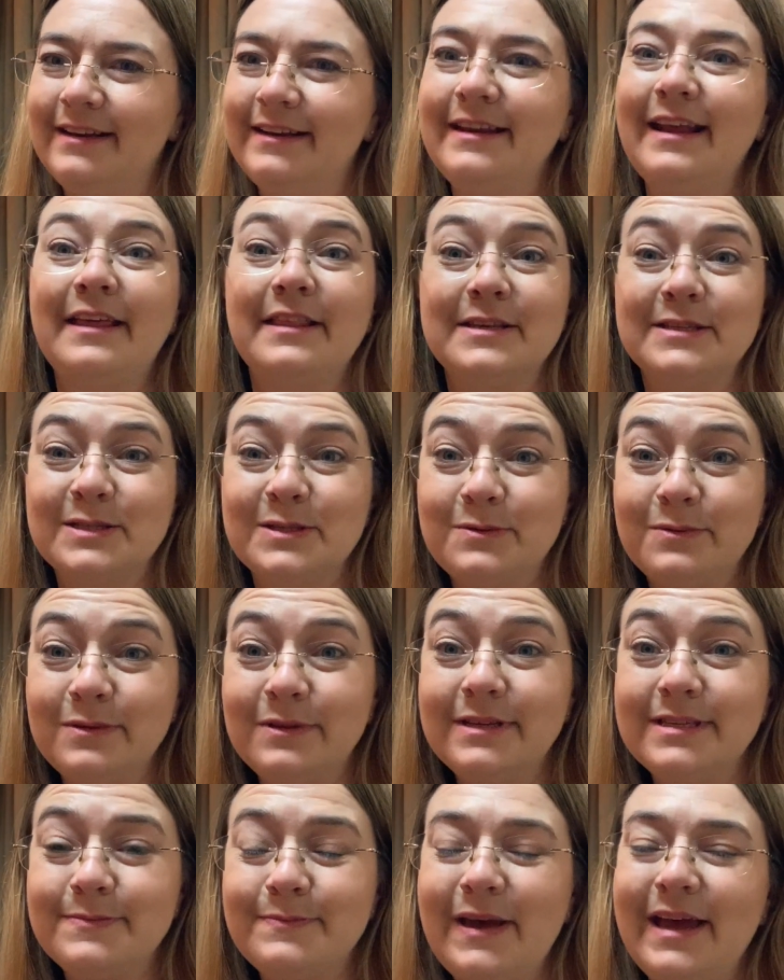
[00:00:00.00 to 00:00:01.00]
Now that
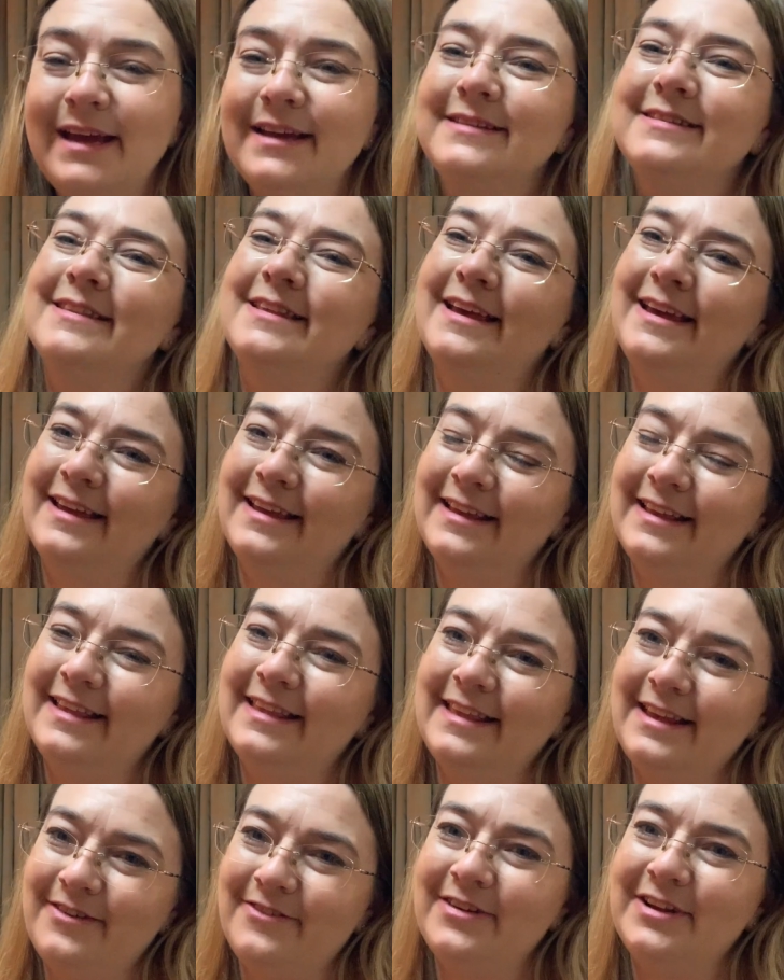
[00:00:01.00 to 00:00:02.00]
school is back, they're
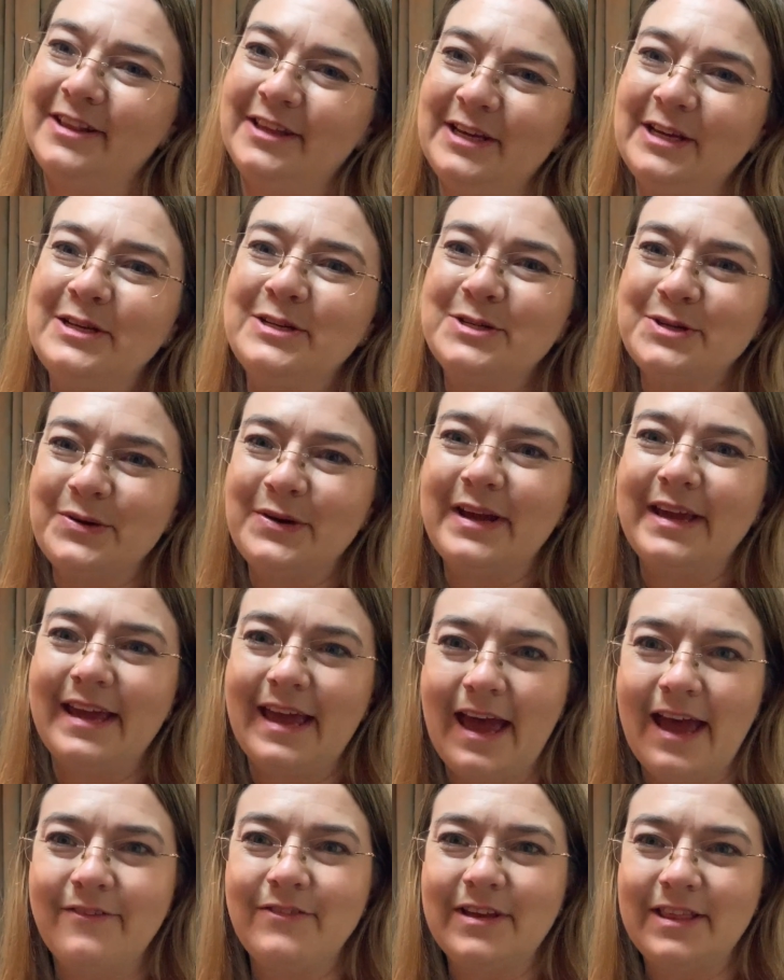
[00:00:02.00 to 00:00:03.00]
really enjoying
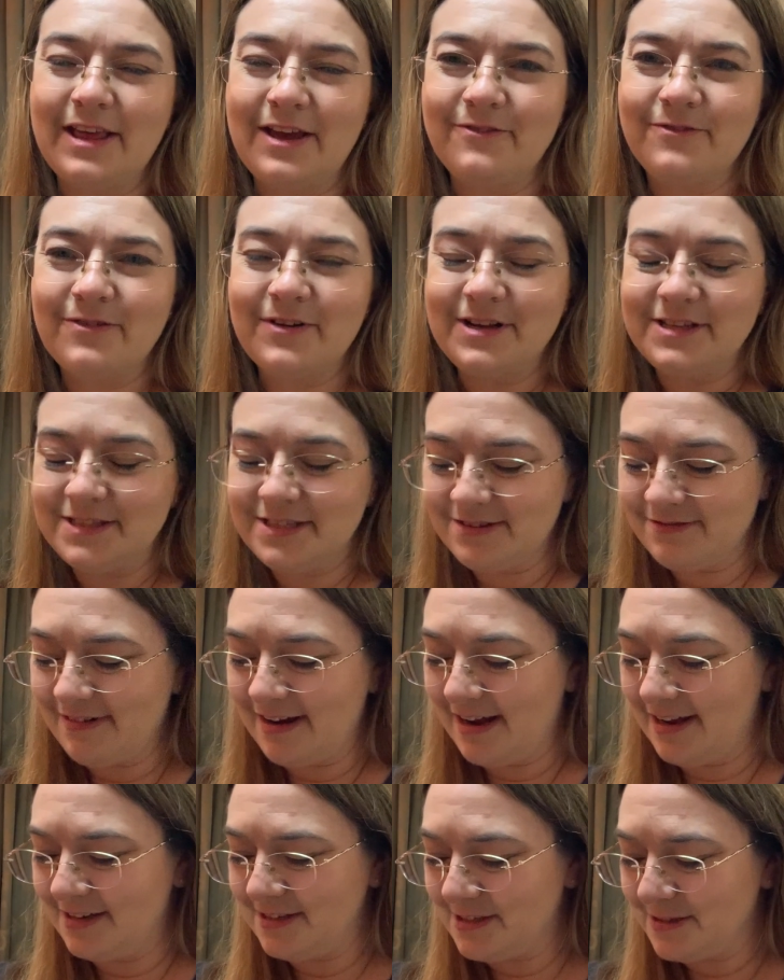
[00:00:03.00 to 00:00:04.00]
having their friends
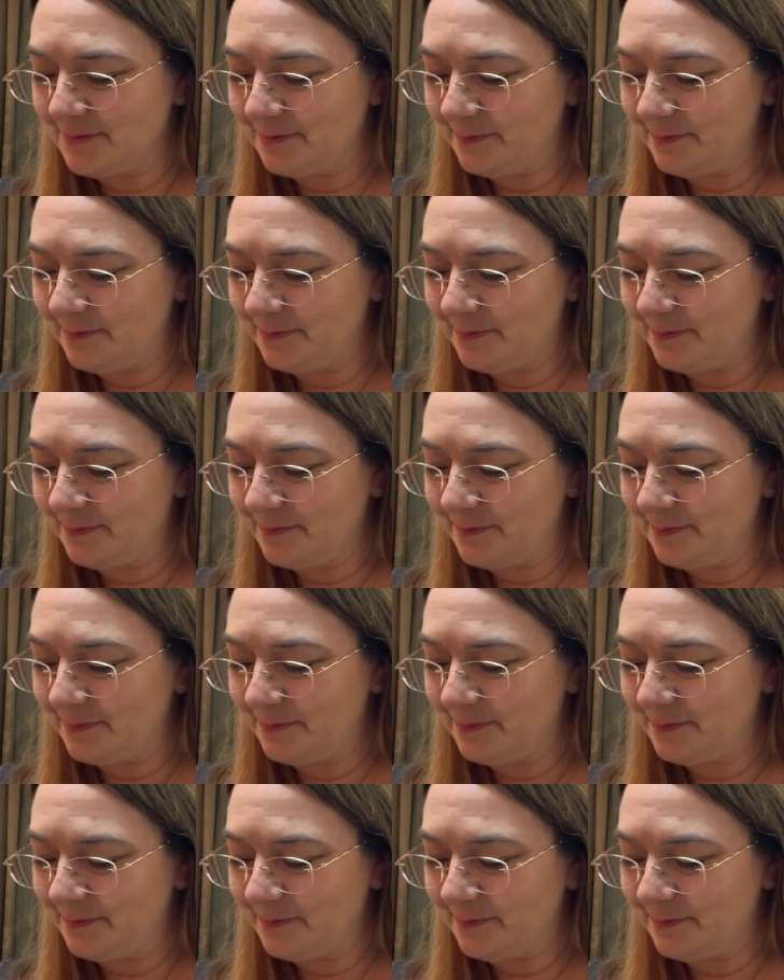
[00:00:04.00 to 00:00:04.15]
around.